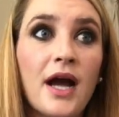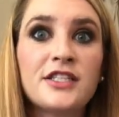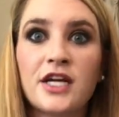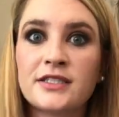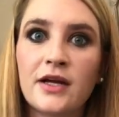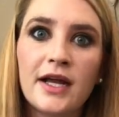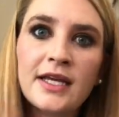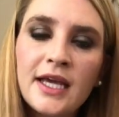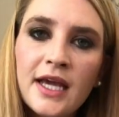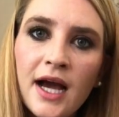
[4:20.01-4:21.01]
I checked out
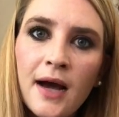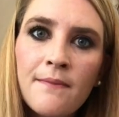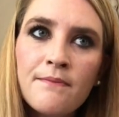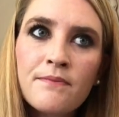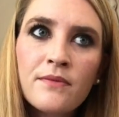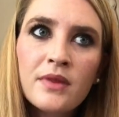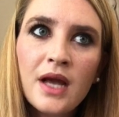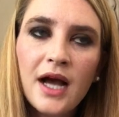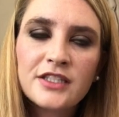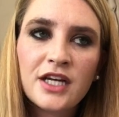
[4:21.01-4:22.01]
IKEA,
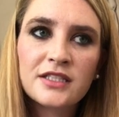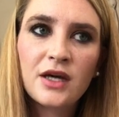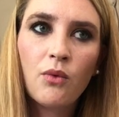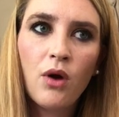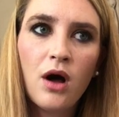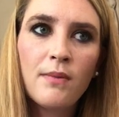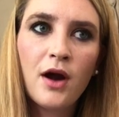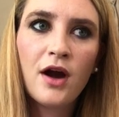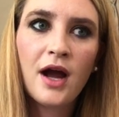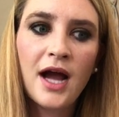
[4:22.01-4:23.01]
I checked out
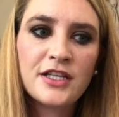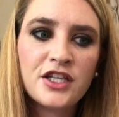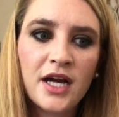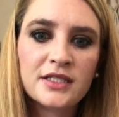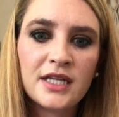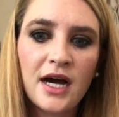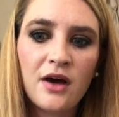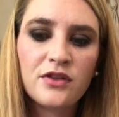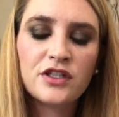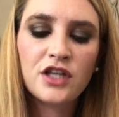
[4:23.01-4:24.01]
Walmart, I checked
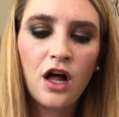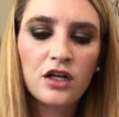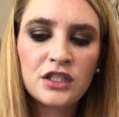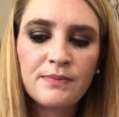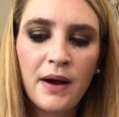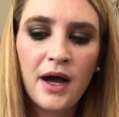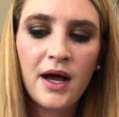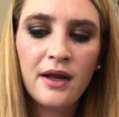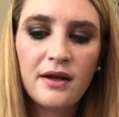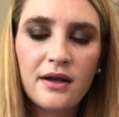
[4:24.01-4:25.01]
out the dollar
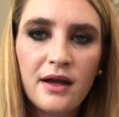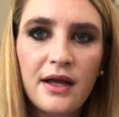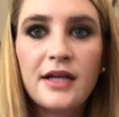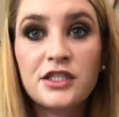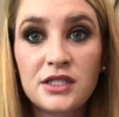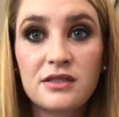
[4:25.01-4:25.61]
spot, and